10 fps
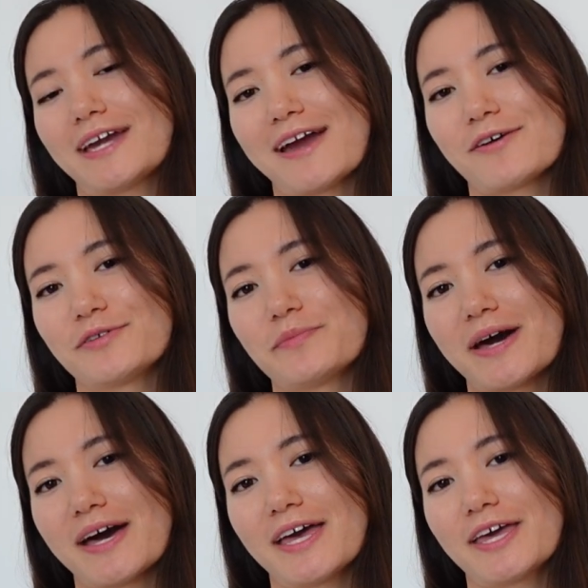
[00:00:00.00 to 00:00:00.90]
Gown
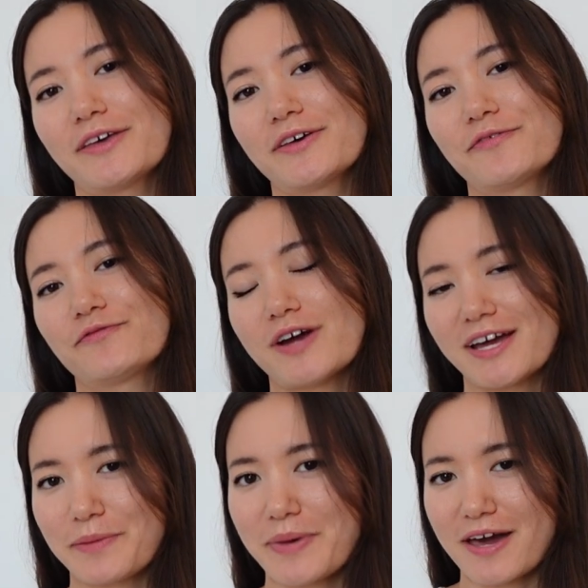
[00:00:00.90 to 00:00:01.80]
by
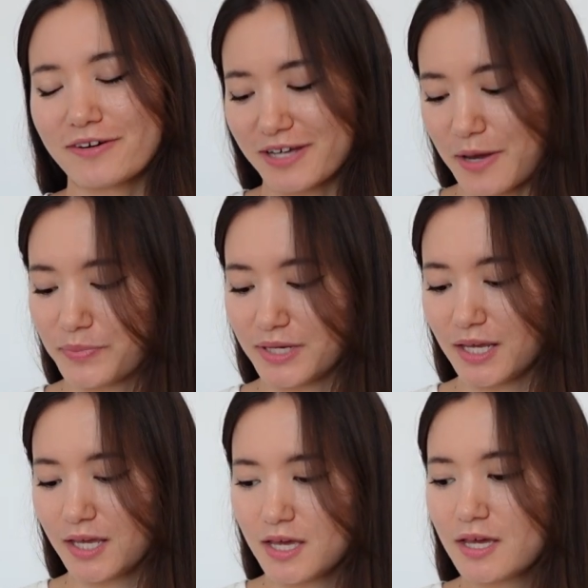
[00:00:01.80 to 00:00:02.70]
Friday Pattern
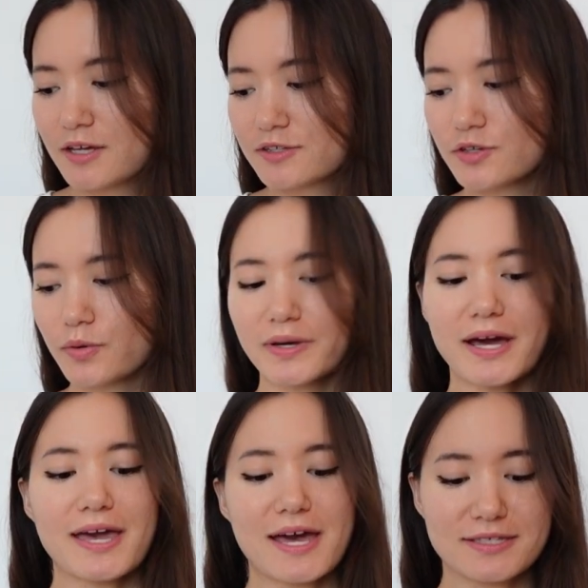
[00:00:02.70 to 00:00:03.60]
Company. So
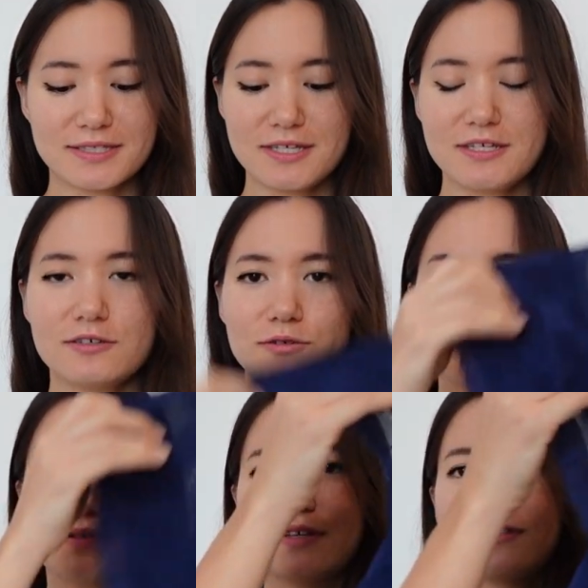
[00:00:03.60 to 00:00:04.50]
Gaiasti
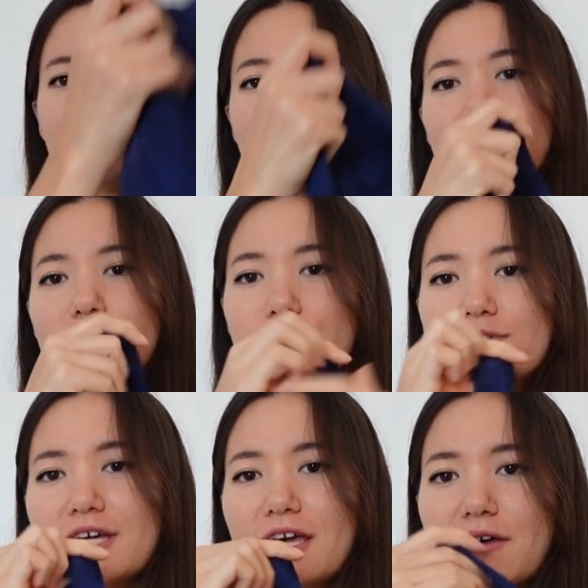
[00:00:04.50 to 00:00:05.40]
used this blue
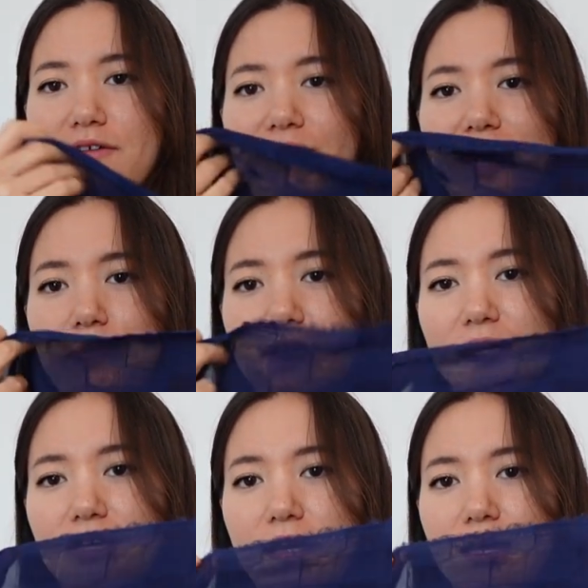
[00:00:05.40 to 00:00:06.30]
check fabric.
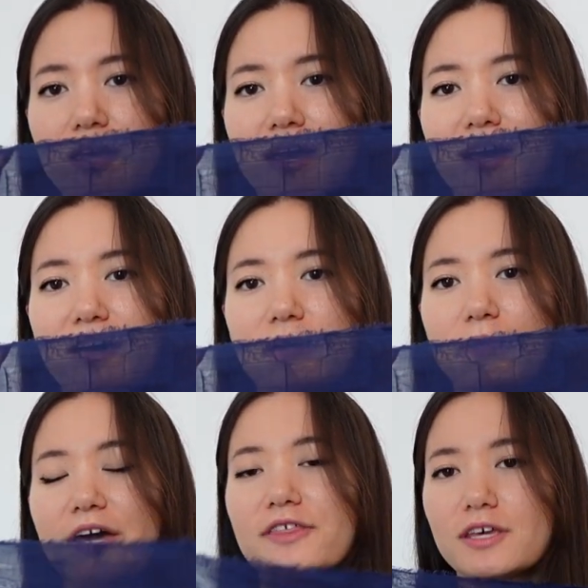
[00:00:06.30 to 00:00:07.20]

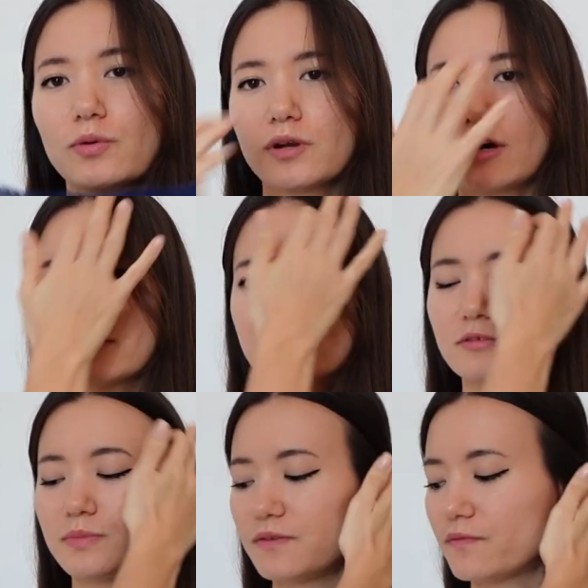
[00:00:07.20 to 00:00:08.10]
I think it would also
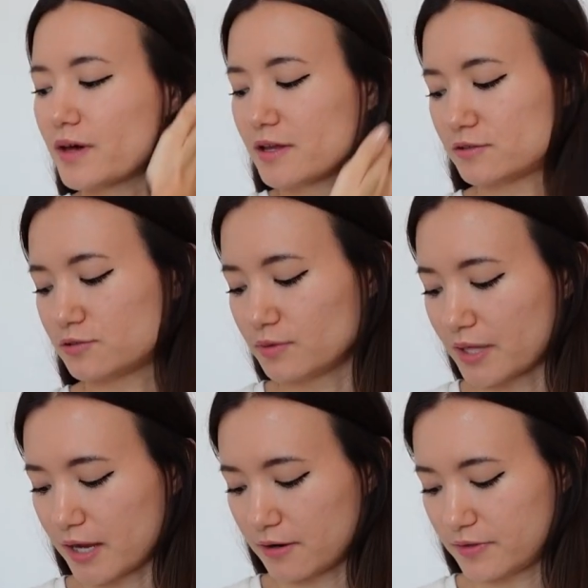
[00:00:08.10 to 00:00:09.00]
be fun to
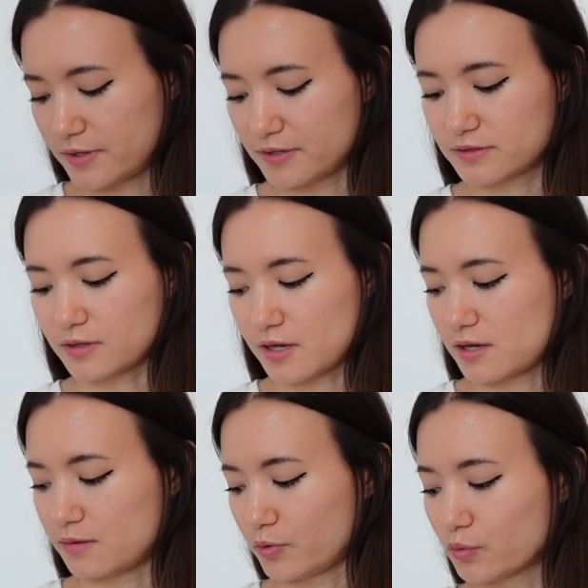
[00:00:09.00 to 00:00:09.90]
layer this
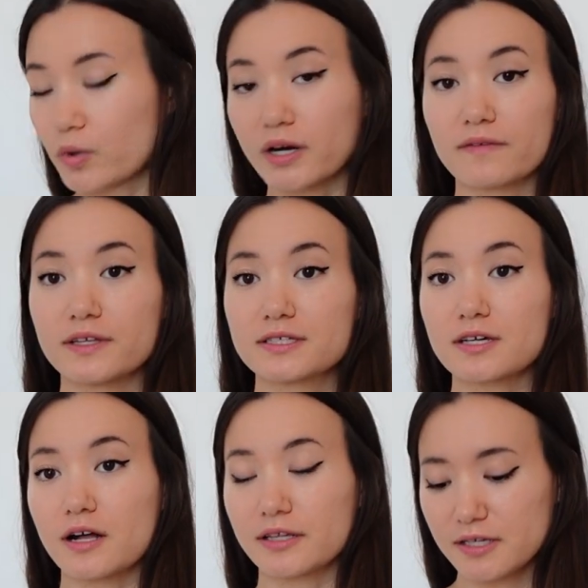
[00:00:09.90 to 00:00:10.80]
with one of the
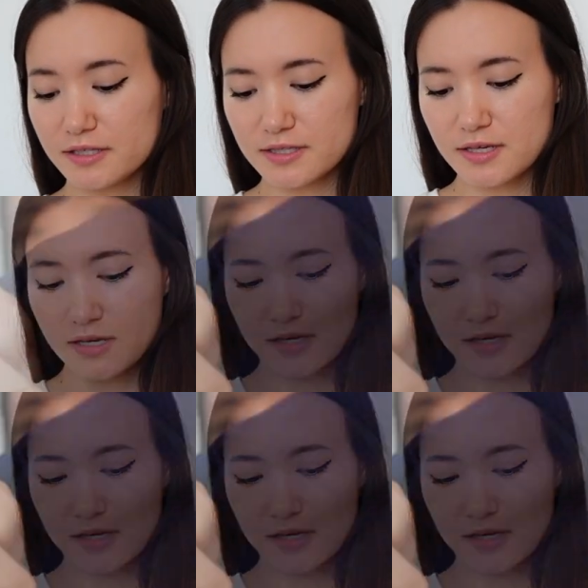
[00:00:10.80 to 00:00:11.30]
solids.